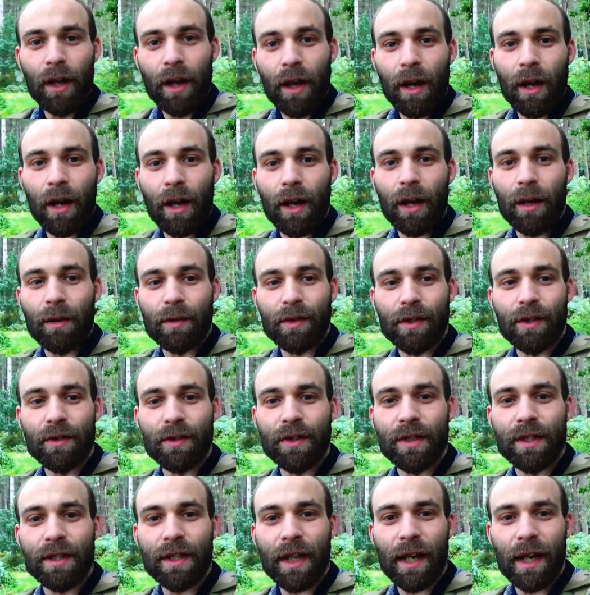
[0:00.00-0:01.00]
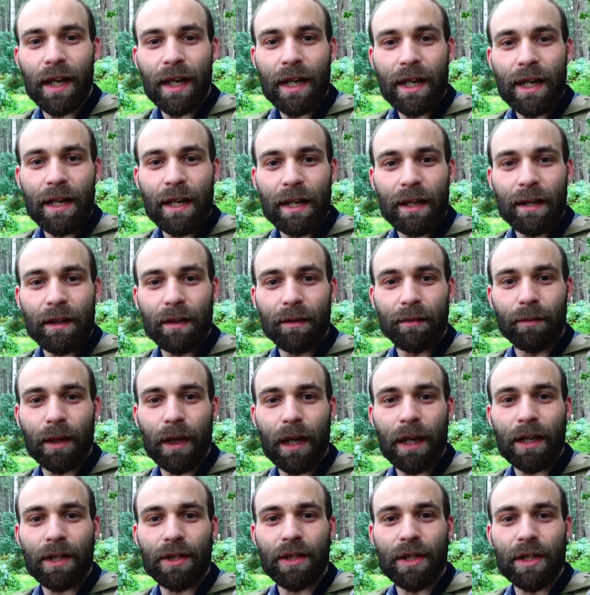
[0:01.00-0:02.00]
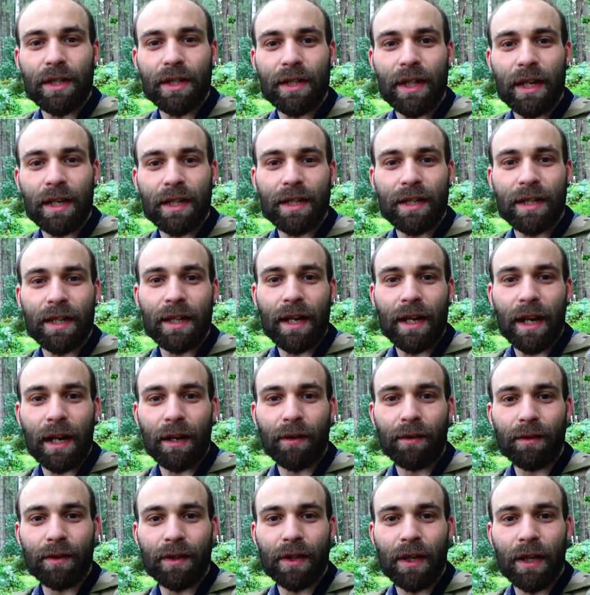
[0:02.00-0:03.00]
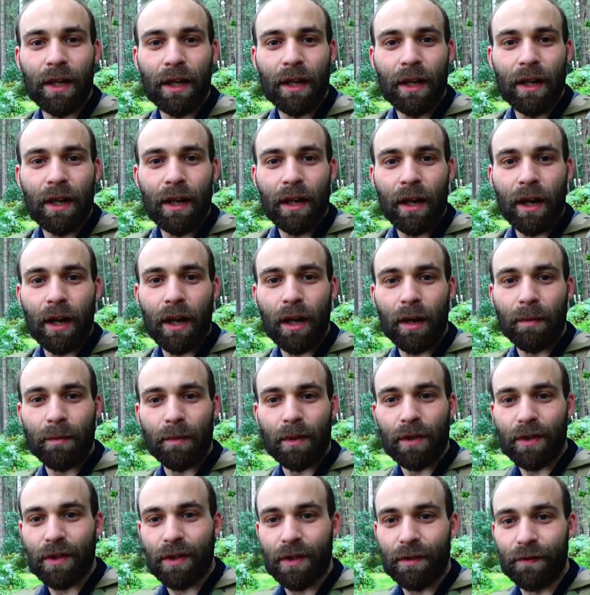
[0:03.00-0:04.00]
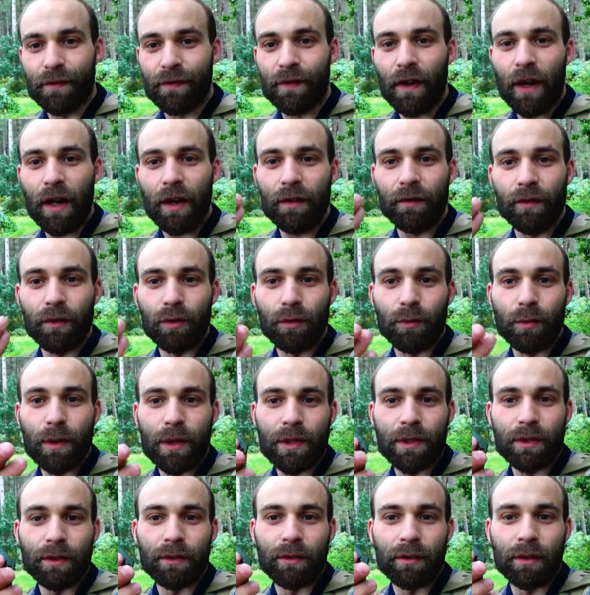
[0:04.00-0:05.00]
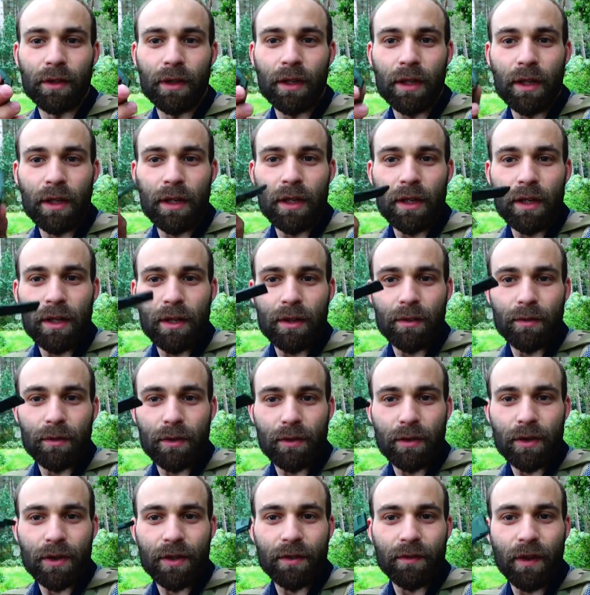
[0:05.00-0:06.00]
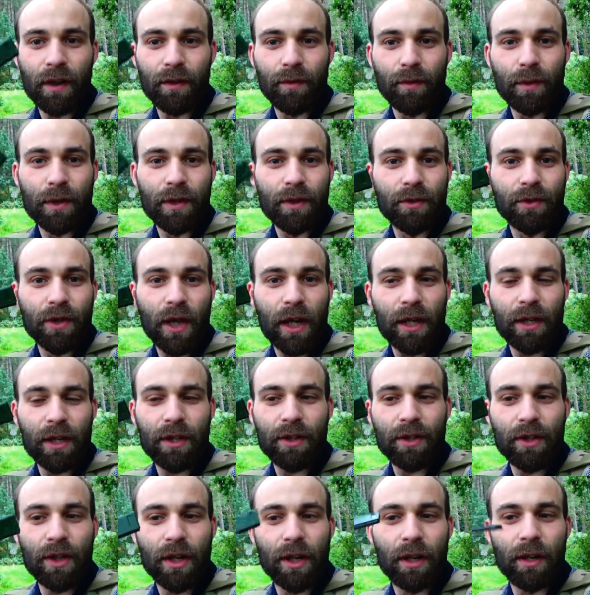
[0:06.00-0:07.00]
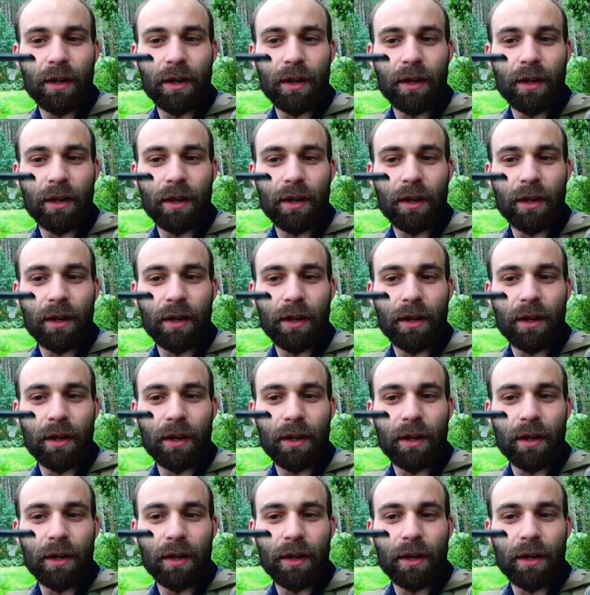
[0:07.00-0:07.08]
So today, we're actually testing out the survival whistle, doing a survival whistle challenge.